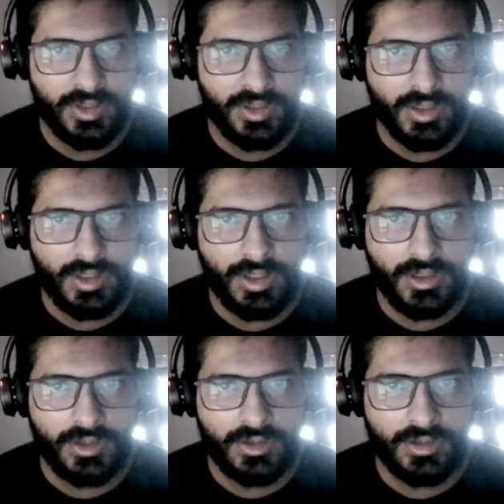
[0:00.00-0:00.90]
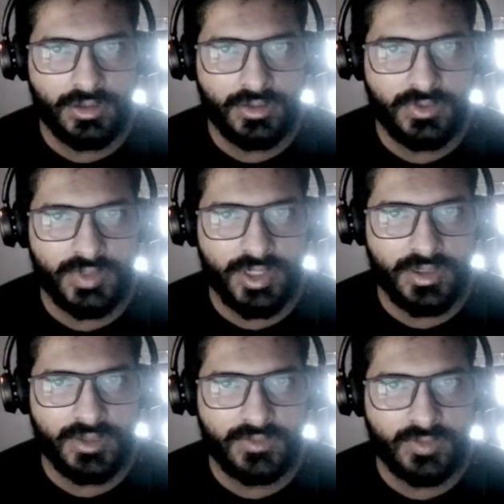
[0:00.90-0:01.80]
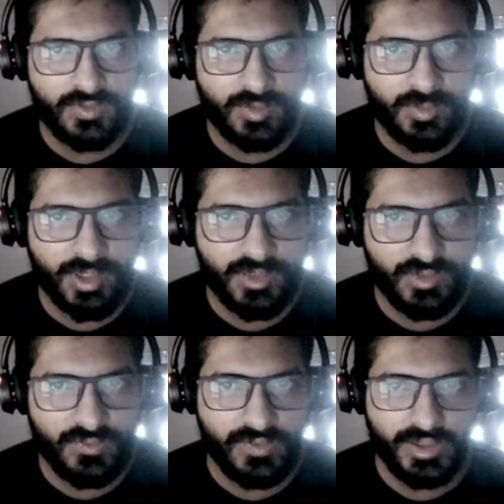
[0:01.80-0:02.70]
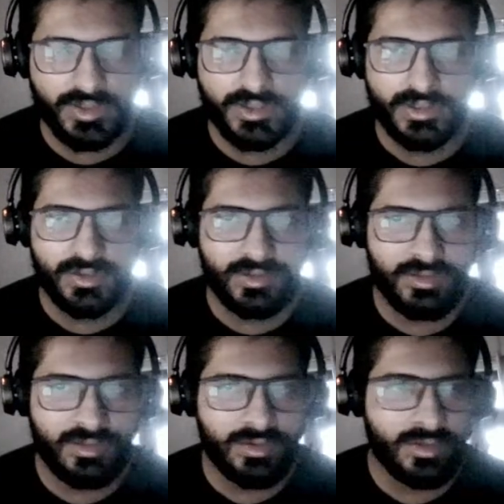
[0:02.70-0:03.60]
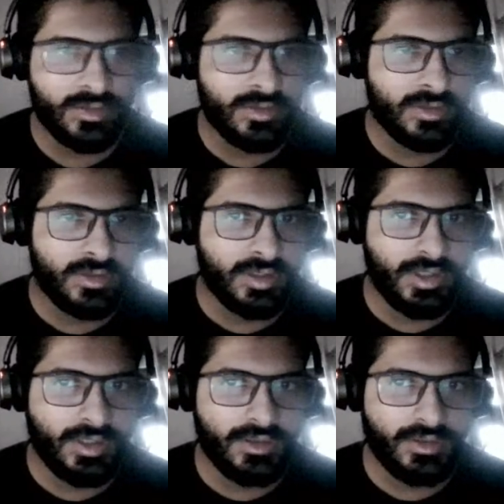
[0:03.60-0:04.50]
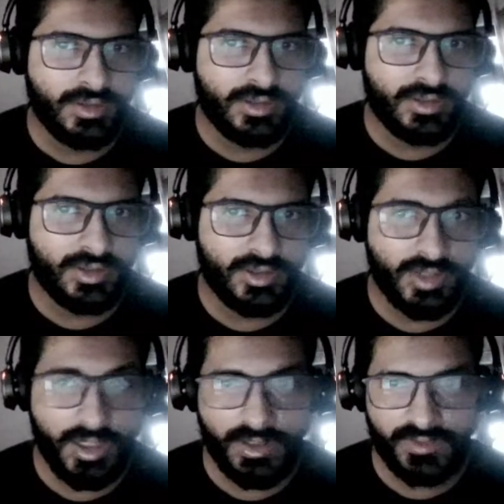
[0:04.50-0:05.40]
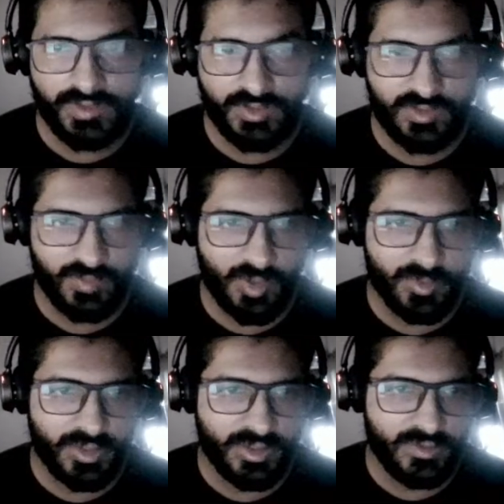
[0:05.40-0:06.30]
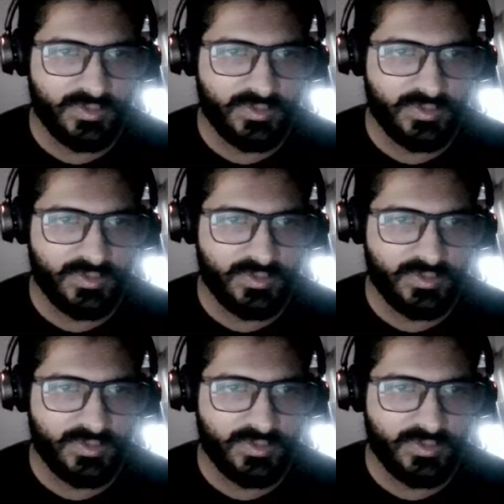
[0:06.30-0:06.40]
And stack is your subclass of vector, and it inherits its properties.